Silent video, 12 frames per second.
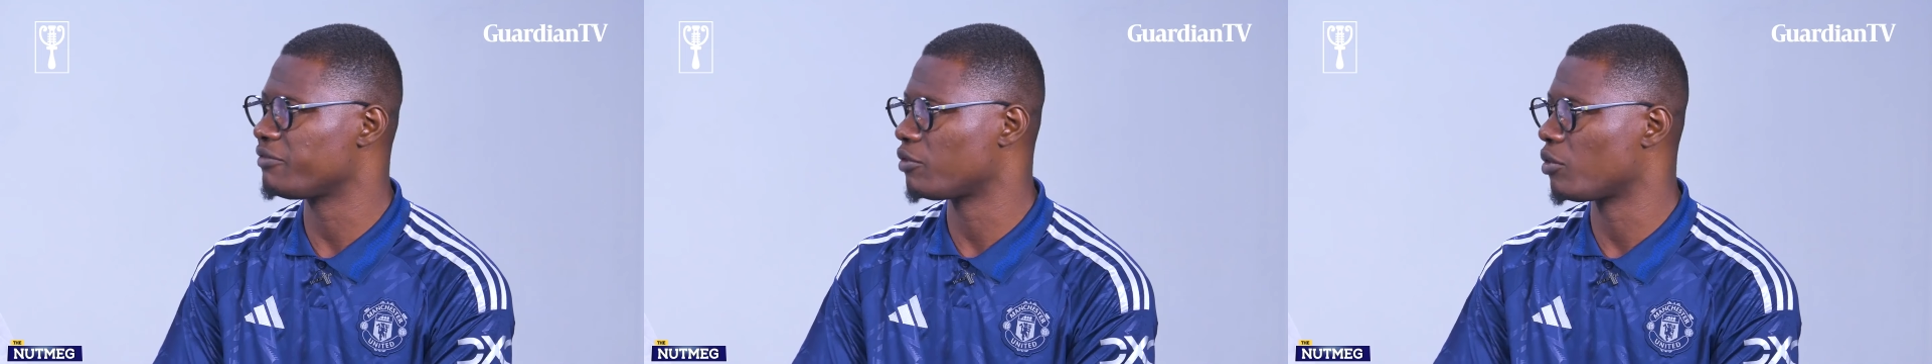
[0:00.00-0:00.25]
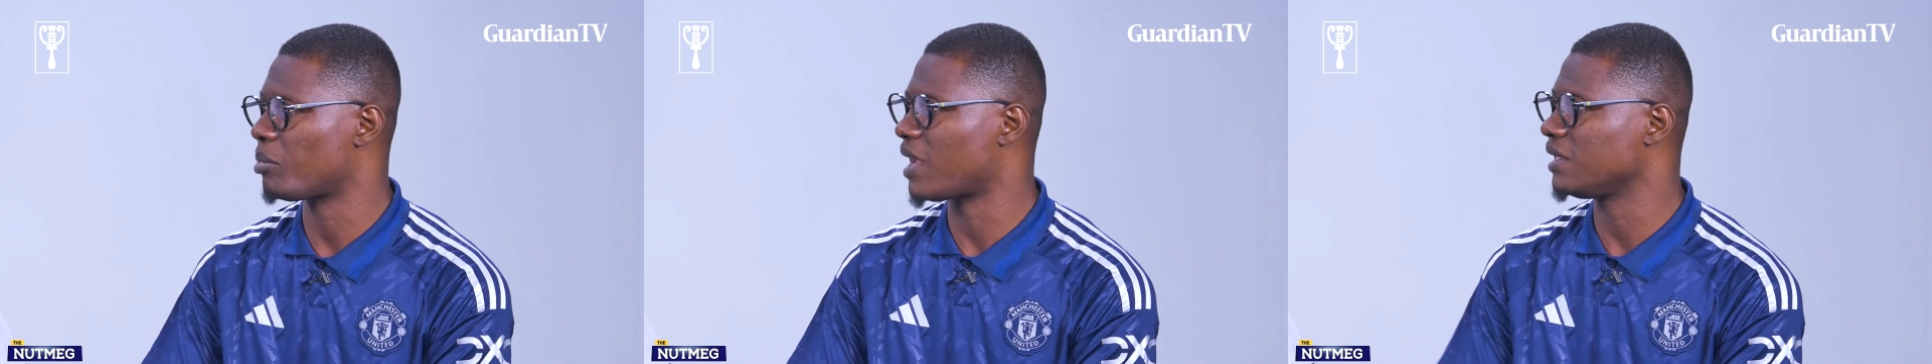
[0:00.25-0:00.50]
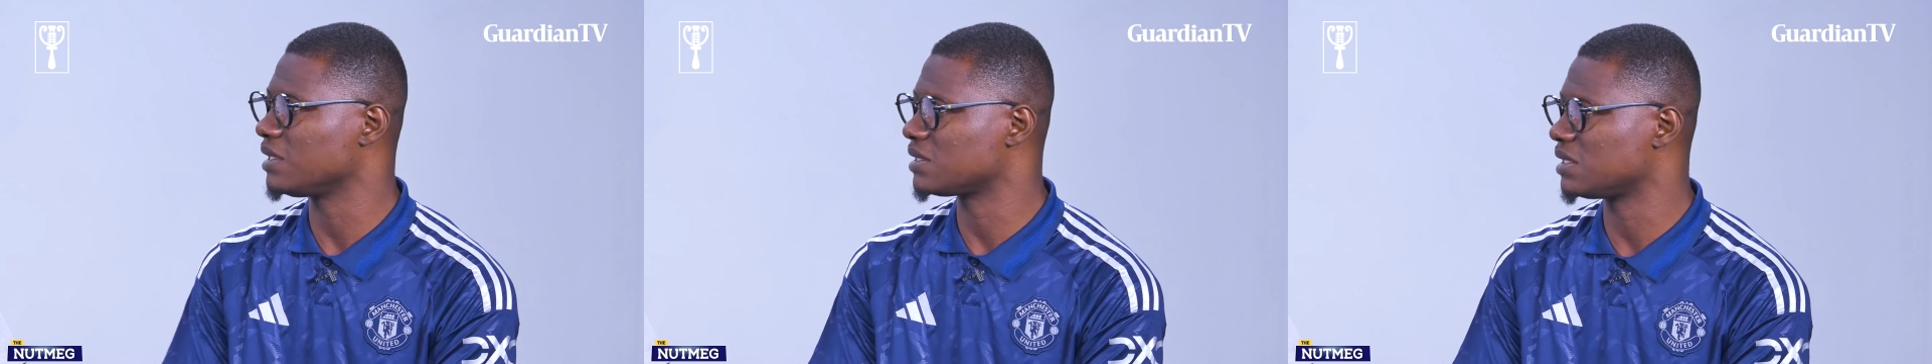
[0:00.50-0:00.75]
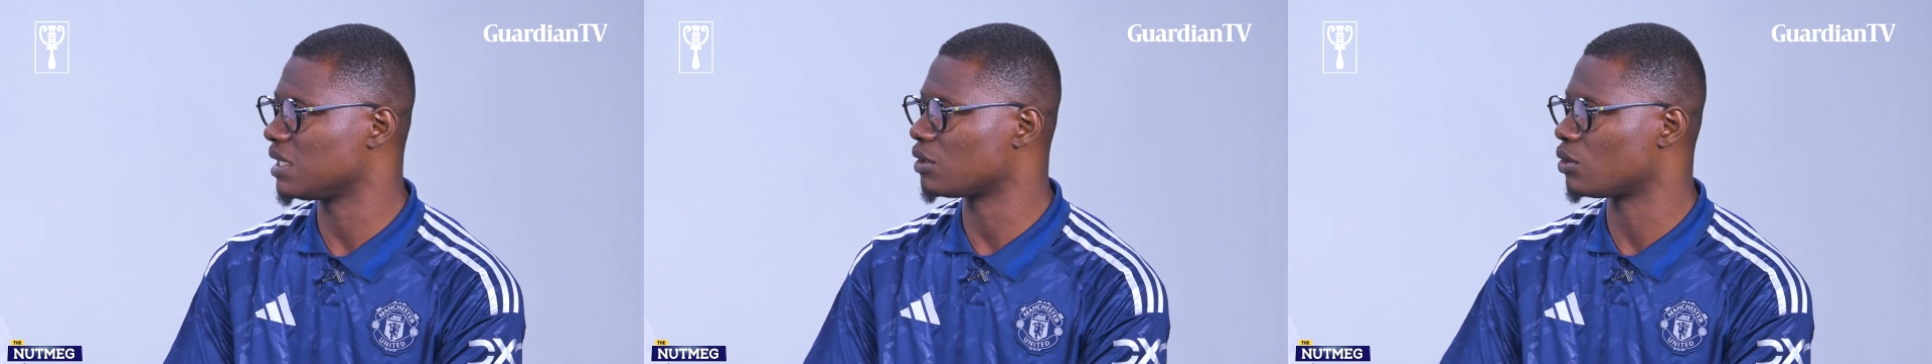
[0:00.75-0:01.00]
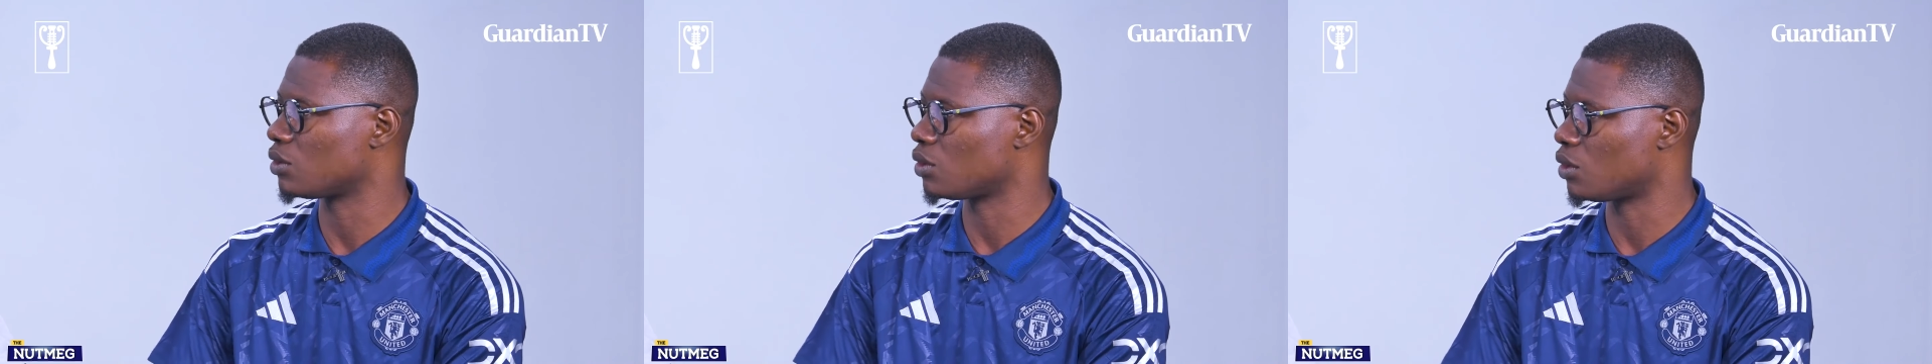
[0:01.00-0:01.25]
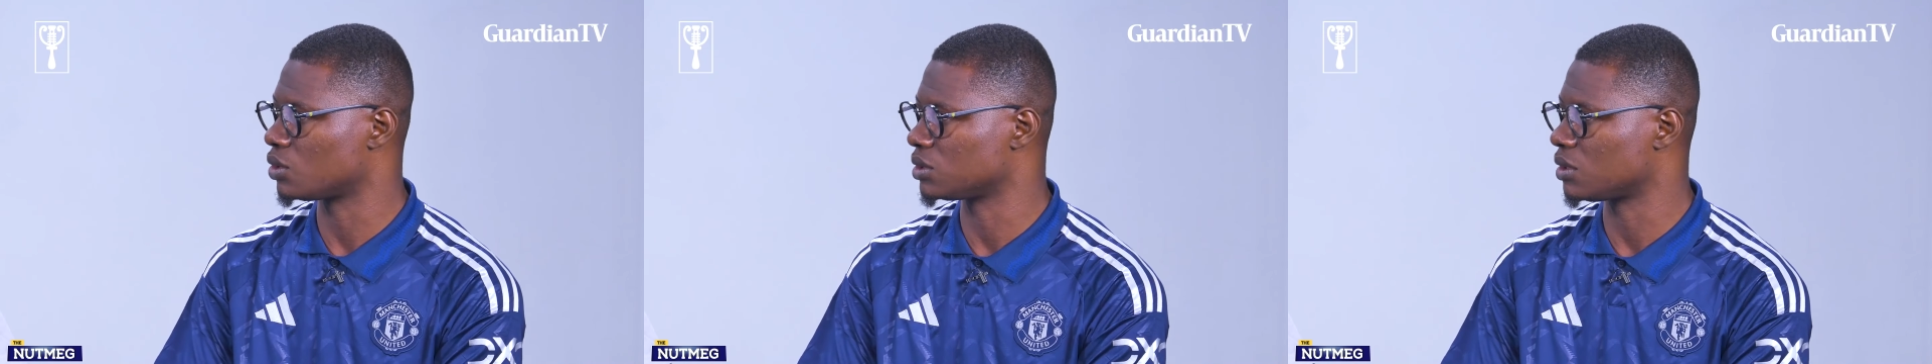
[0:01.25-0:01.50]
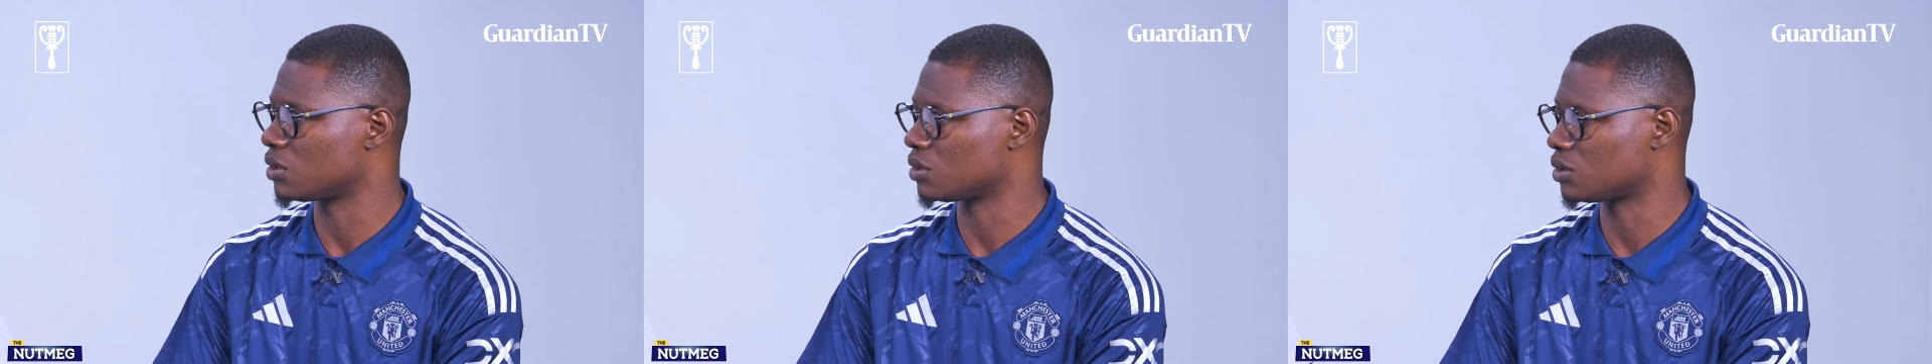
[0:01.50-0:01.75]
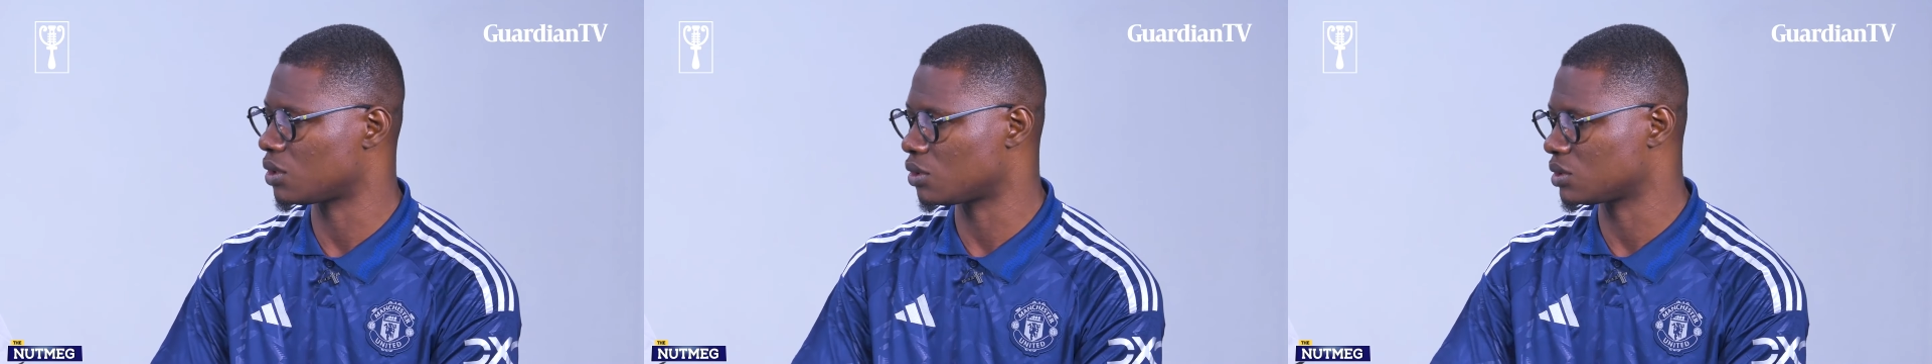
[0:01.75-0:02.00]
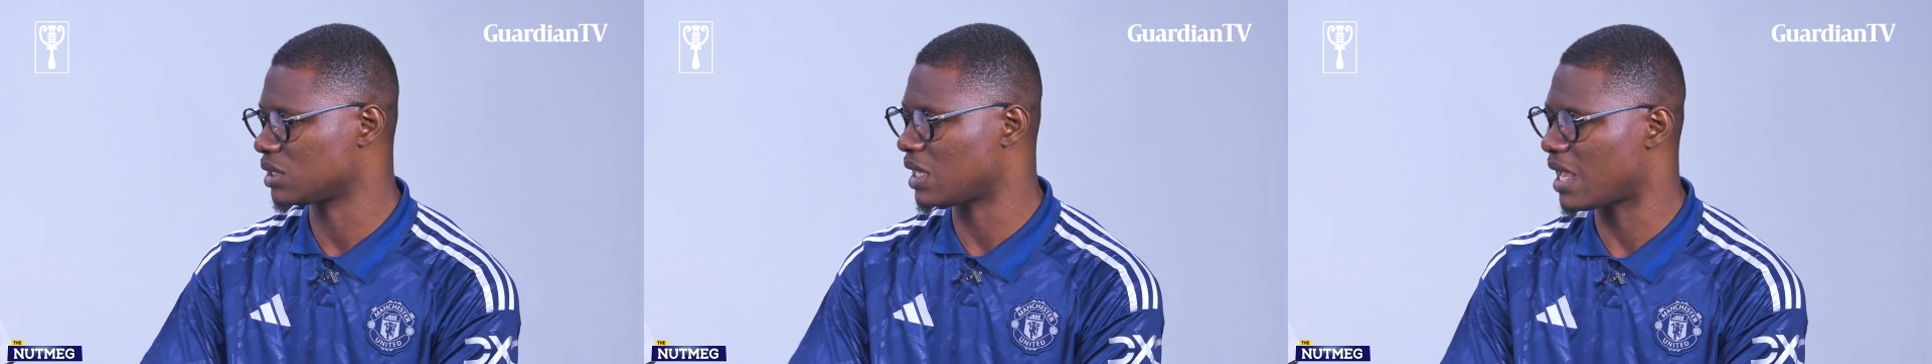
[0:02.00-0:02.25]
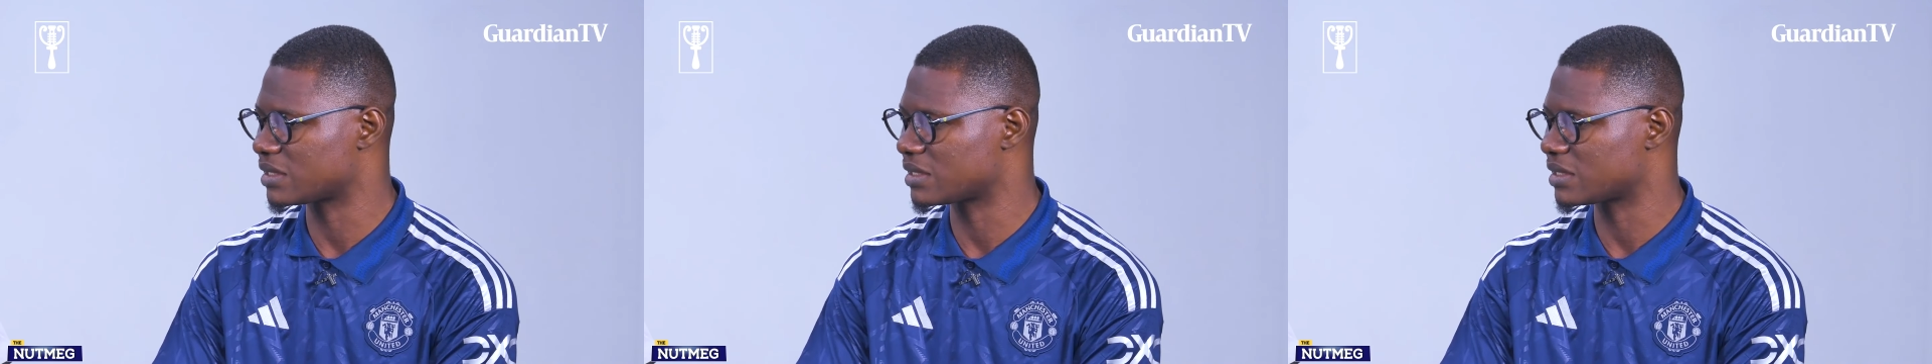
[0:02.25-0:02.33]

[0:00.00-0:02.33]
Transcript: panic sake or the likes.